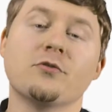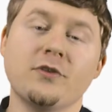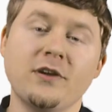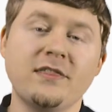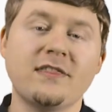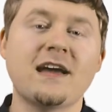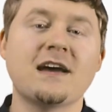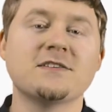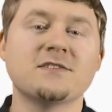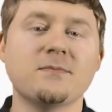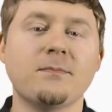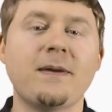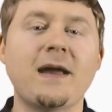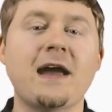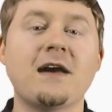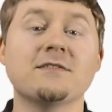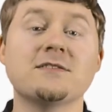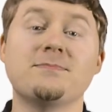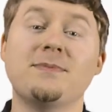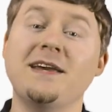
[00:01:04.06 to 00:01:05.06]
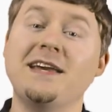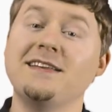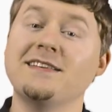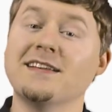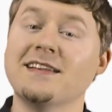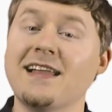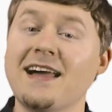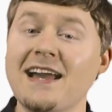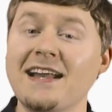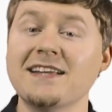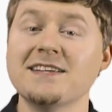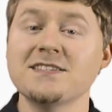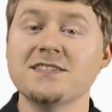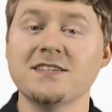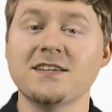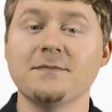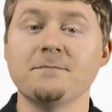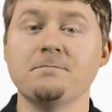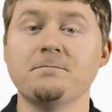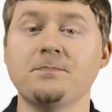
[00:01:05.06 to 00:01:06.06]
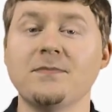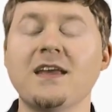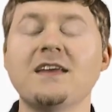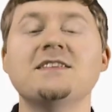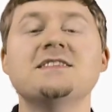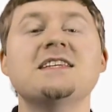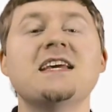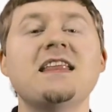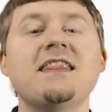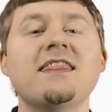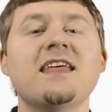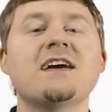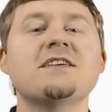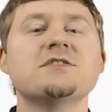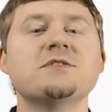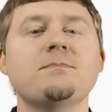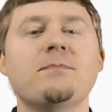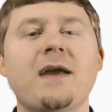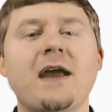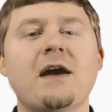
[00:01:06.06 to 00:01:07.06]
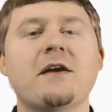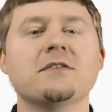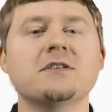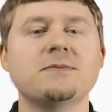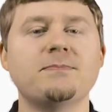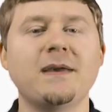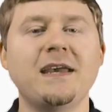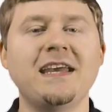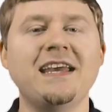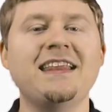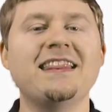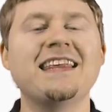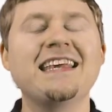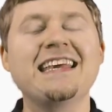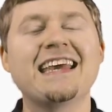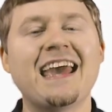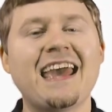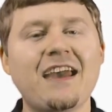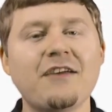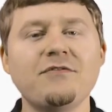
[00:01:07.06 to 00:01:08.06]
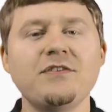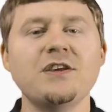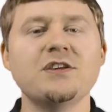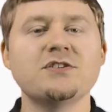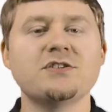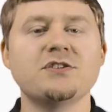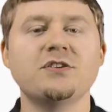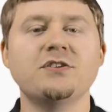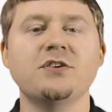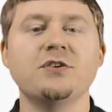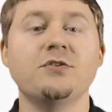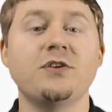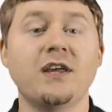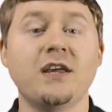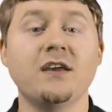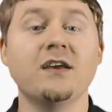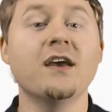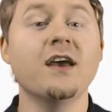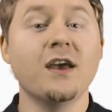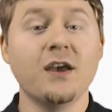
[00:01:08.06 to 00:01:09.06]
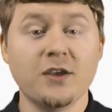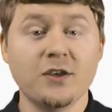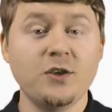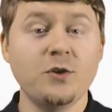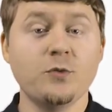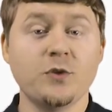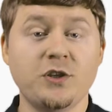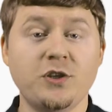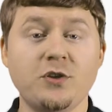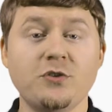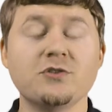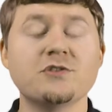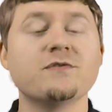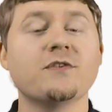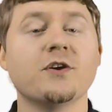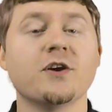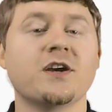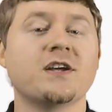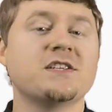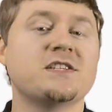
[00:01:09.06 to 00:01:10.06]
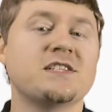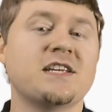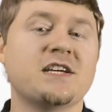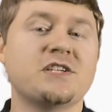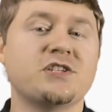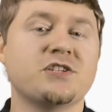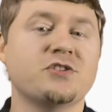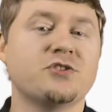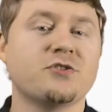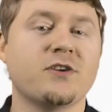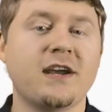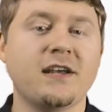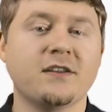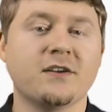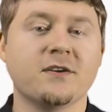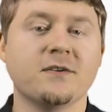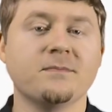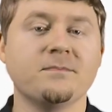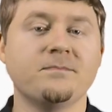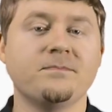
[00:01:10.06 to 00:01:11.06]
3,000 pounds being the lightest and 10,000 pounds being the heaviest duty you would use for a concession trailer.